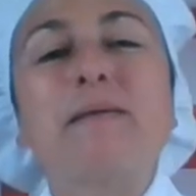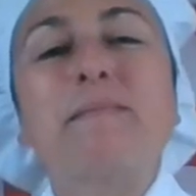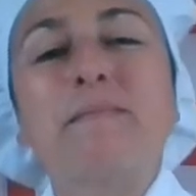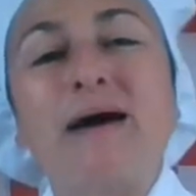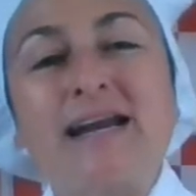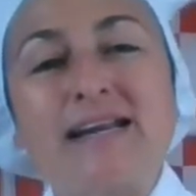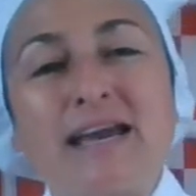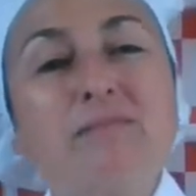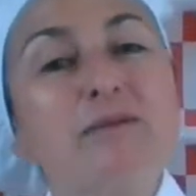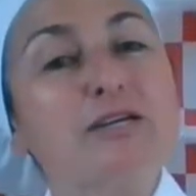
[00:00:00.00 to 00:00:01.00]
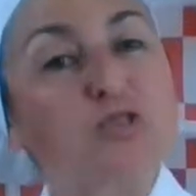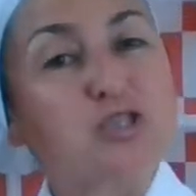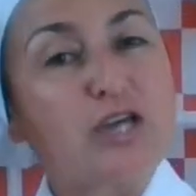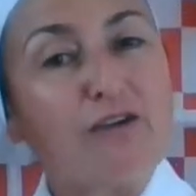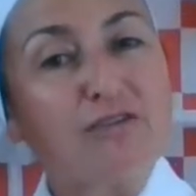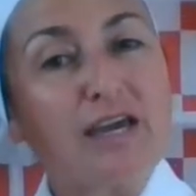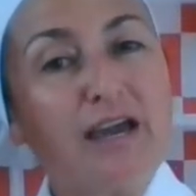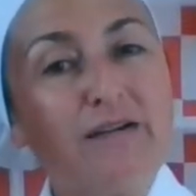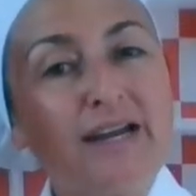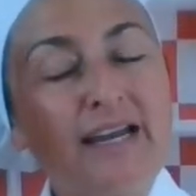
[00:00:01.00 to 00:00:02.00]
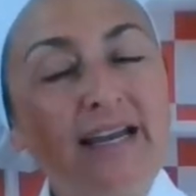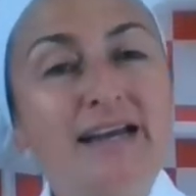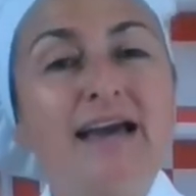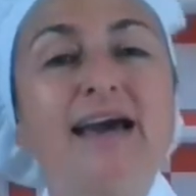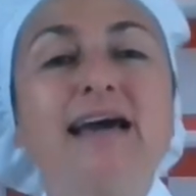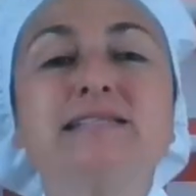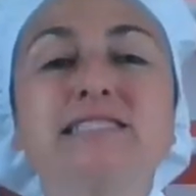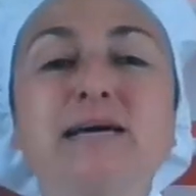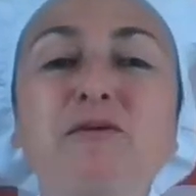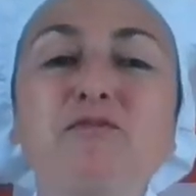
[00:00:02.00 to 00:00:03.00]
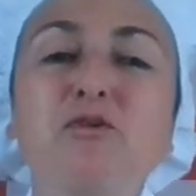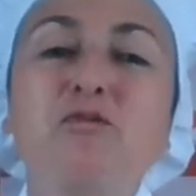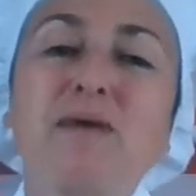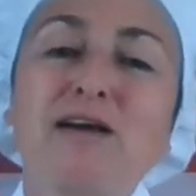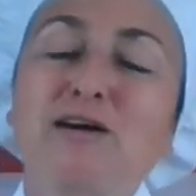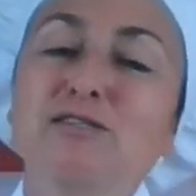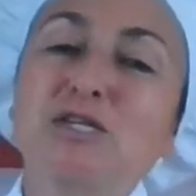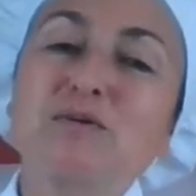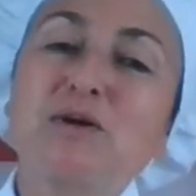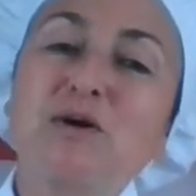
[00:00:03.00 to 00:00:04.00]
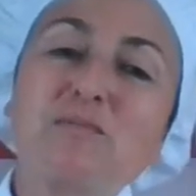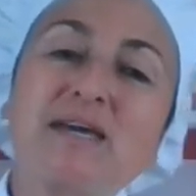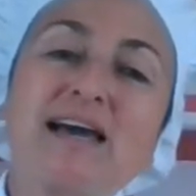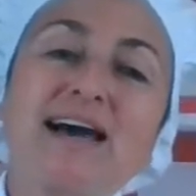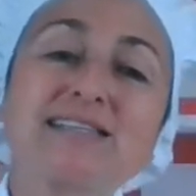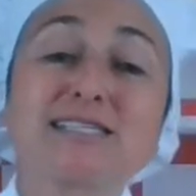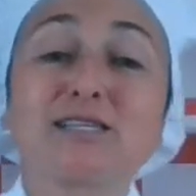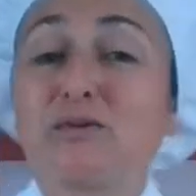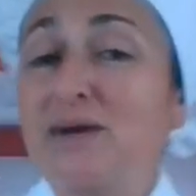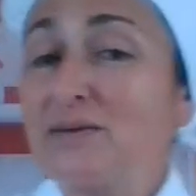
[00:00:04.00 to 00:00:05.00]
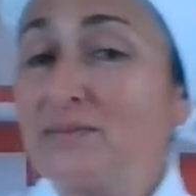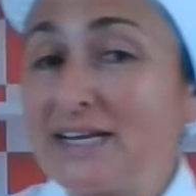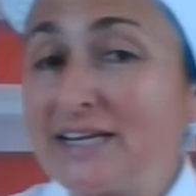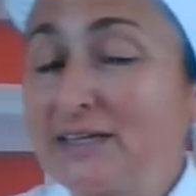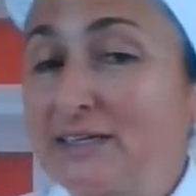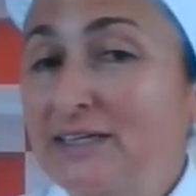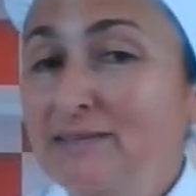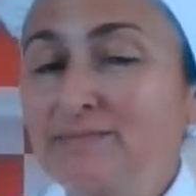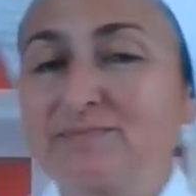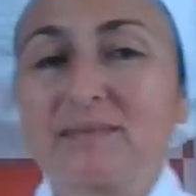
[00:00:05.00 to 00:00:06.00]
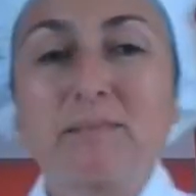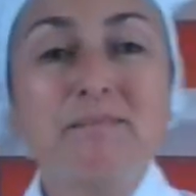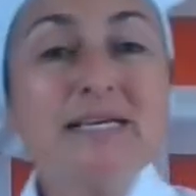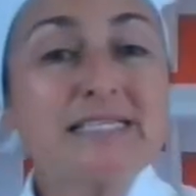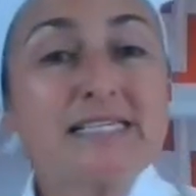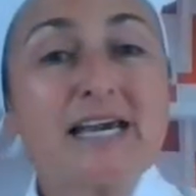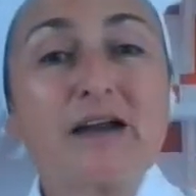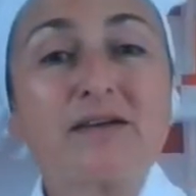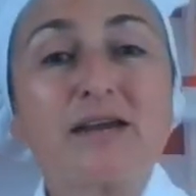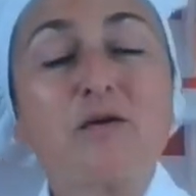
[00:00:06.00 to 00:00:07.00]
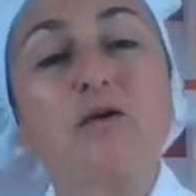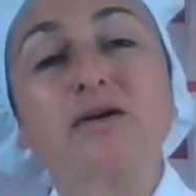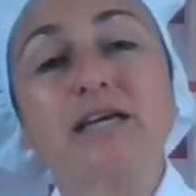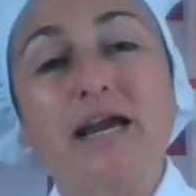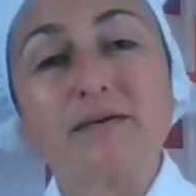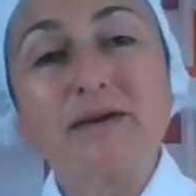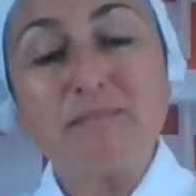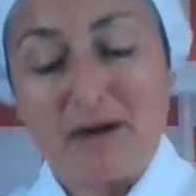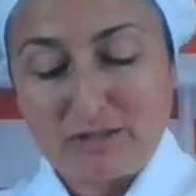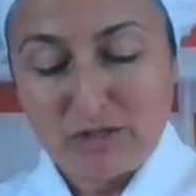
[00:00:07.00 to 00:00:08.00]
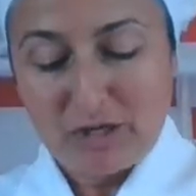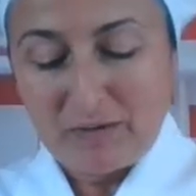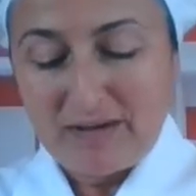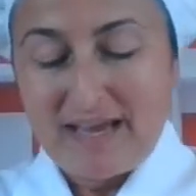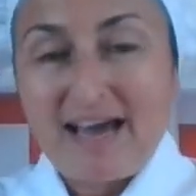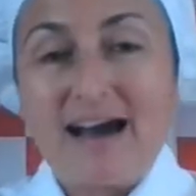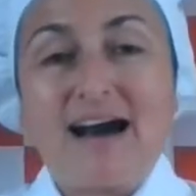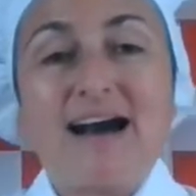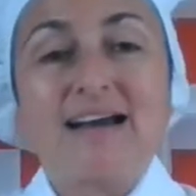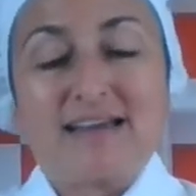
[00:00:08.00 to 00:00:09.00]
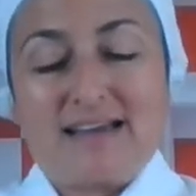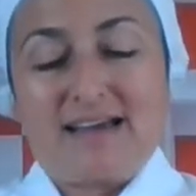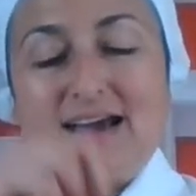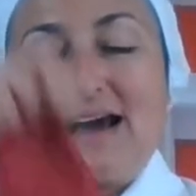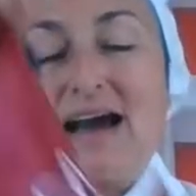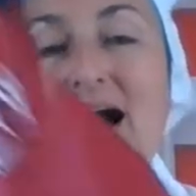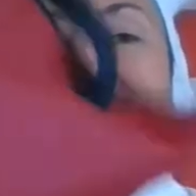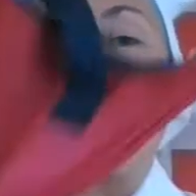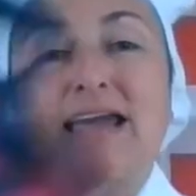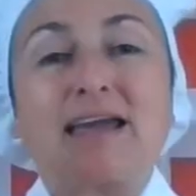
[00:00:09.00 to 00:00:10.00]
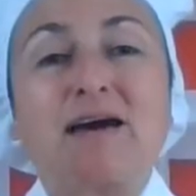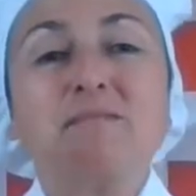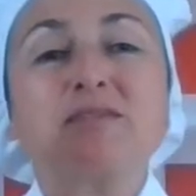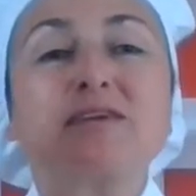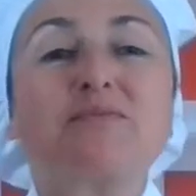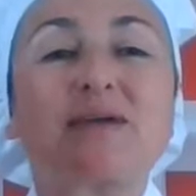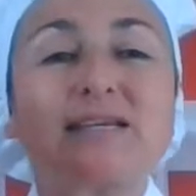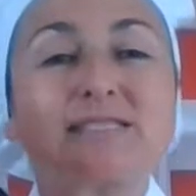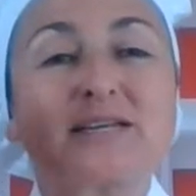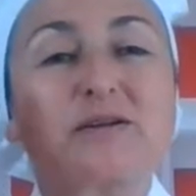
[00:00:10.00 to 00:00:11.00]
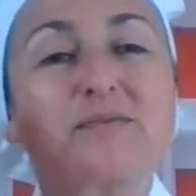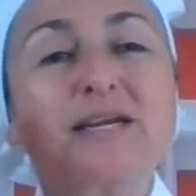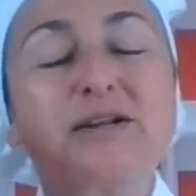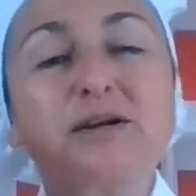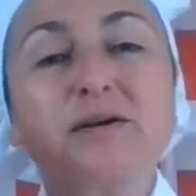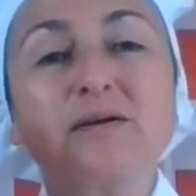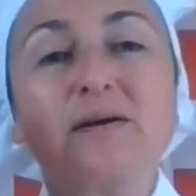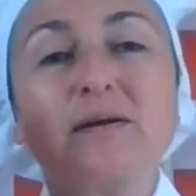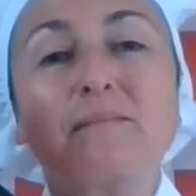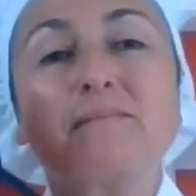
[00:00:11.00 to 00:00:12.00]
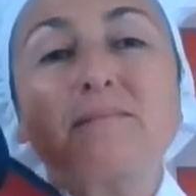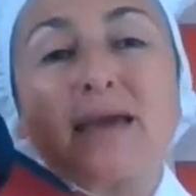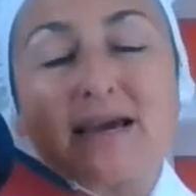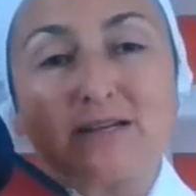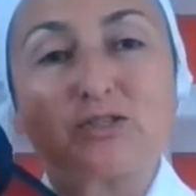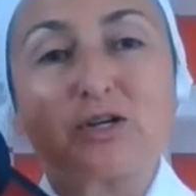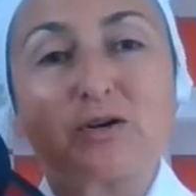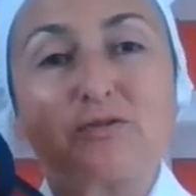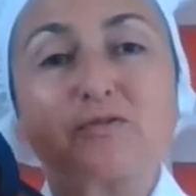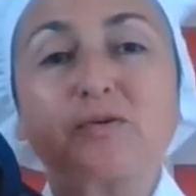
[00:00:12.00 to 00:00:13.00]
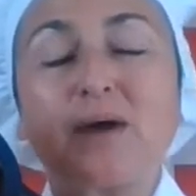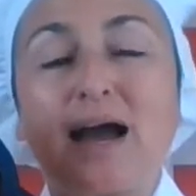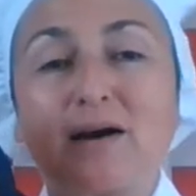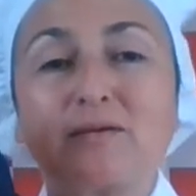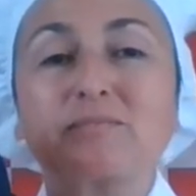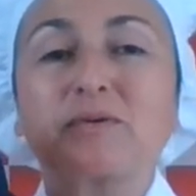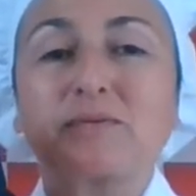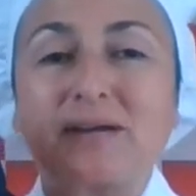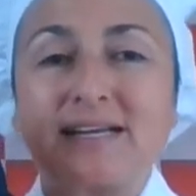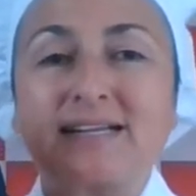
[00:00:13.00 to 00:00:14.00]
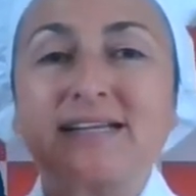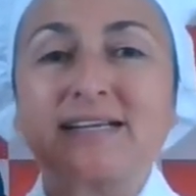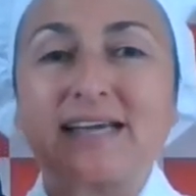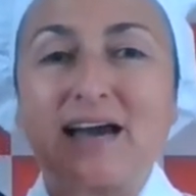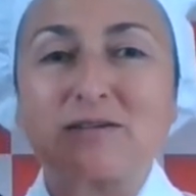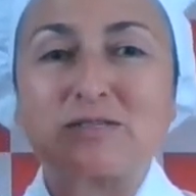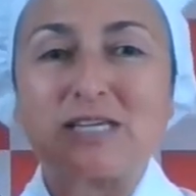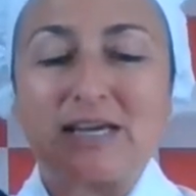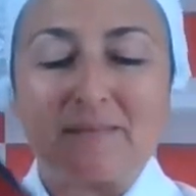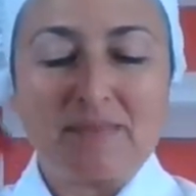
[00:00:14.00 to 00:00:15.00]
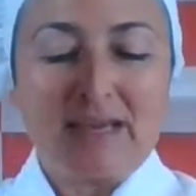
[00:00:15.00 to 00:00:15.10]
My name is Chef Carrie, and some of you may also know me as Little Red Reading Hood, Miss Carrie, or Carrie Bacho. I am the Raising a Reader manager throughout Marin County.